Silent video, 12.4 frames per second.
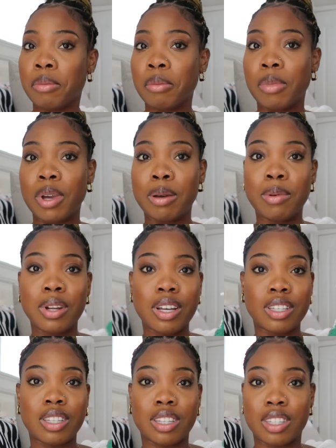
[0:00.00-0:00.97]
maybe
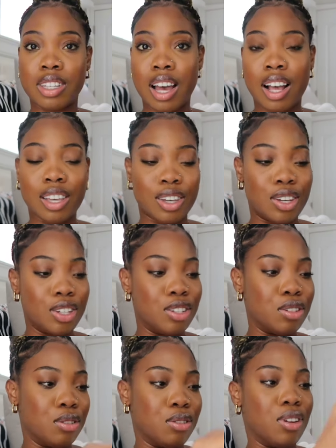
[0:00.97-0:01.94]
that's a style you could
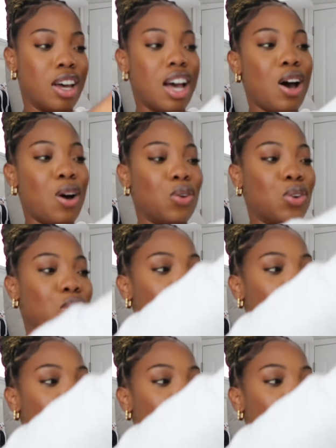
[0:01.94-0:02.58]
do i don't